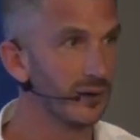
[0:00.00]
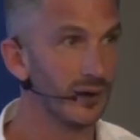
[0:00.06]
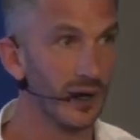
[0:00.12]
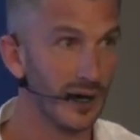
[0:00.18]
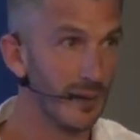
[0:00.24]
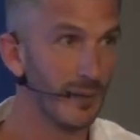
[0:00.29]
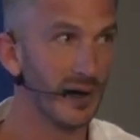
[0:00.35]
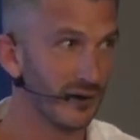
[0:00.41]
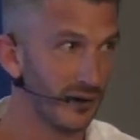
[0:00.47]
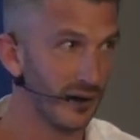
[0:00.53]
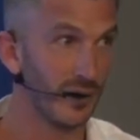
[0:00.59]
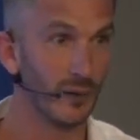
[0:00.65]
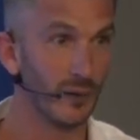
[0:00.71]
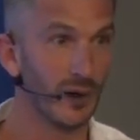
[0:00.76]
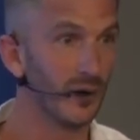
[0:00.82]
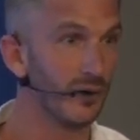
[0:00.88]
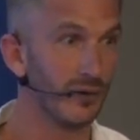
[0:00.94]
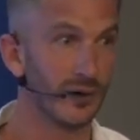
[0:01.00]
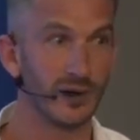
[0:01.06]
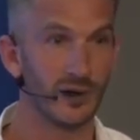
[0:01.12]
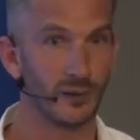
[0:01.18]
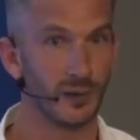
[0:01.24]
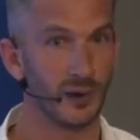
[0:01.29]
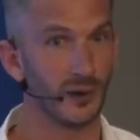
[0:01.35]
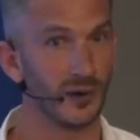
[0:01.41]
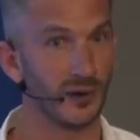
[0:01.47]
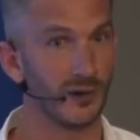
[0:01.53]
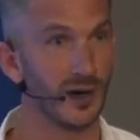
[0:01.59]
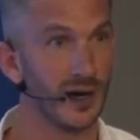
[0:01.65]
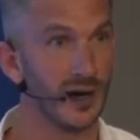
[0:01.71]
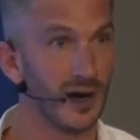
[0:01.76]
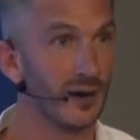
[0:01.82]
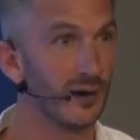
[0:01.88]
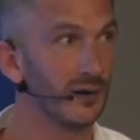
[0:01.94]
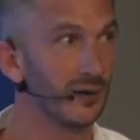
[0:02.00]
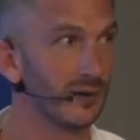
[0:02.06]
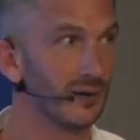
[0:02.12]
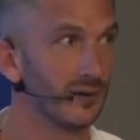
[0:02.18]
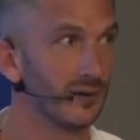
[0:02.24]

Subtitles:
And the best in the world are in this building right now.